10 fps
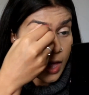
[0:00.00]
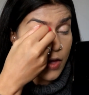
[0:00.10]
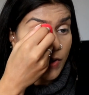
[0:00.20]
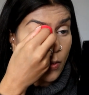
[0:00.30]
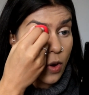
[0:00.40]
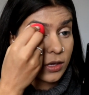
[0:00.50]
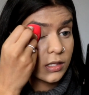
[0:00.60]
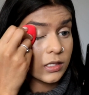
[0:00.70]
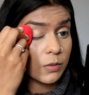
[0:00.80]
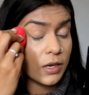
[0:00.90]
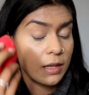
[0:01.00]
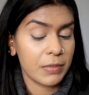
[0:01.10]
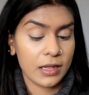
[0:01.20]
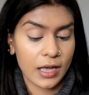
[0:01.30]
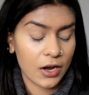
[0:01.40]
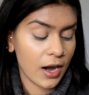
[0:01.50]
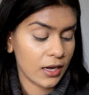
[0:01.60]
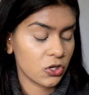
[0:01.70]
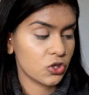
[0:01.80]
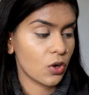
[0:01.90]
If I want it to be a bit lighter, I
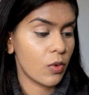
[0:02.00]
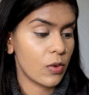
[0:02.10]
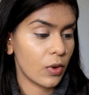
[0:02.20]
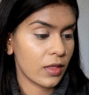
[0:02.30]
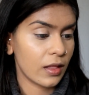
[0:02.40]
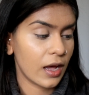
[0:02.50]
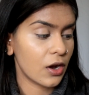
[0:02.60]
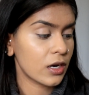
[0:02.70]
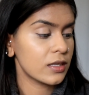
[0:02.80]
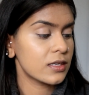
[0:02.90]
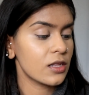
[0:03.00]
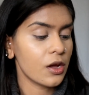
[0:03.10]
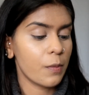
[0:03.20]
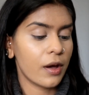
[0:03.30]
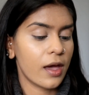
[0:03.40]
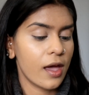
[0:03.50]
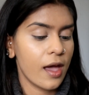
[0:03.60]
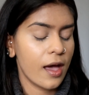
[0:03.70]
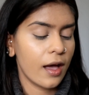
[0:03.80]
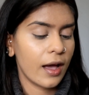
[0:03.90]
can just go in with a lighter concealer, but
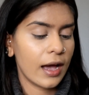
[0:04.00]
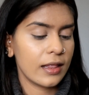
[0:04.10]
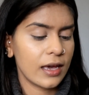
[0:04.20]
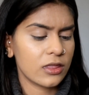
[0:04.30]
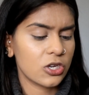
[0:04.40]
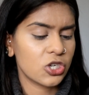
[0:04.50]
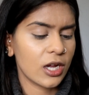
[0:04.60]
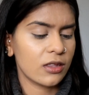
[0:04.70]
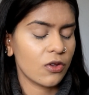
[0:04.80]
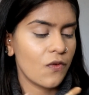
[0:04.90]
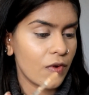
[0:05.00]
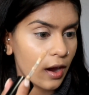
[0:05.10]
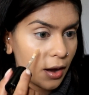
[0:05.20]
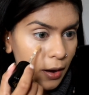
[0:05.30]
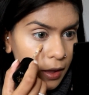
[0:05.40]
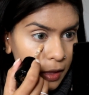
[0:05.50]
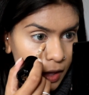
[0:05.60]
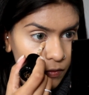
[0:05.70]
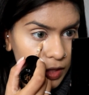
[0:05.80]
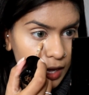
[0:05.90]
I like this shade so far.
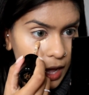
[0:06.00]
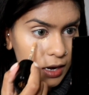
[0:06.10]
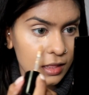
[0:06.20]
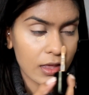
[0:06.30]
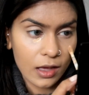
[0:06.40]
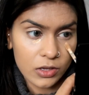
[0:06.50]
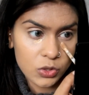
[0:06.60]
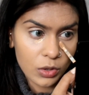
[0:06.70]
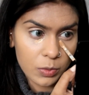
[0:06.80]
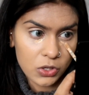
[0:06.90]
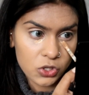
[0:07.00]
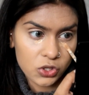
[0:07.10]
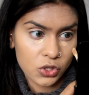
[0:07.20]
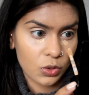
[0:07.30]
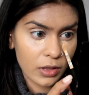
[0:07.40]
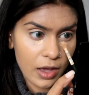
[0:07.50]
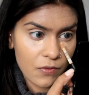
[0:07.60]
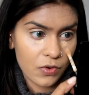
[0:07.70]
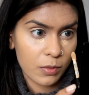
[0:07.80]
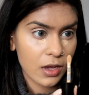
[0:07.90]
I feel like anything else would have been just too
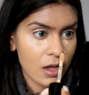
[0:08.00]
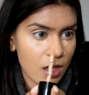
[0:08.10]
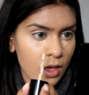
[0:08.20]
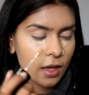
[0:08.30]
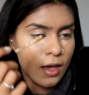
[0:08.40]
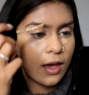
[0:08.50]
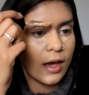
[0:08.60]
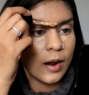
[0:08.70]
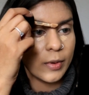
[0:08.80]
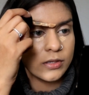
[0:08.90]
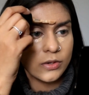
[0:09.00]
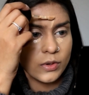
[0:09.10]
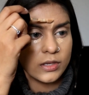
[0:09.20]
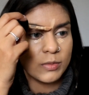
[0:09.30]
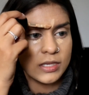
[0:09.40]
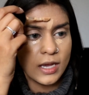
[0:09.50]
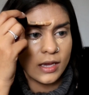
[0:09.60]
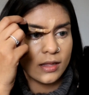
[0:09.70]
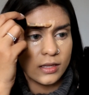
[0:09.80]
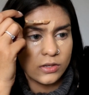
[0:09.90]
light me. And I'm also going to be
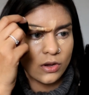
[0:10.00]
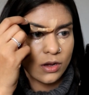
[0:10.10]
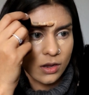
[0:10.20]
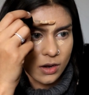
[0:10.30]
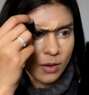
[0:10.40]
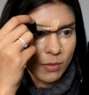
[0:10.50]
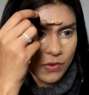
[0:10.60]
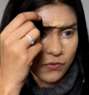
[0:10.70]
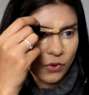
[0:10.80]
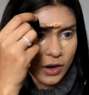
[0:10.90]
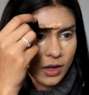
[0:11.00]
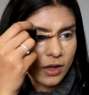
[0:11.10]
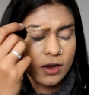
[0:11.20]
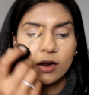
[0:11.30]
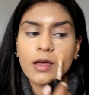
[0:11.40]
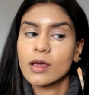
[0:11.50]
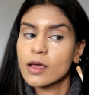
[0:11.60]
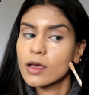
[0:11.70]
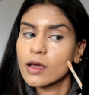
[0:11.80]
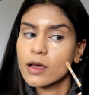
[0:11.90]
taking this on my forehead
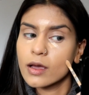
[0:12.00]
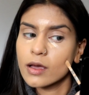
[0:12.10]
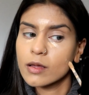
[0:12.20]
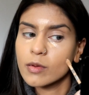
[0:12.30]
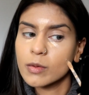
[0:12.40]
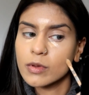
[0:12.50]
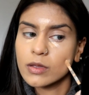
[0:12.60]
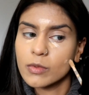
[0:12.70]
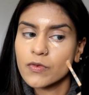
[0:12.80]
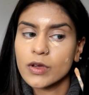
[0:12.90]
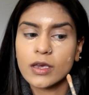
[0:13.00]
and maybe some over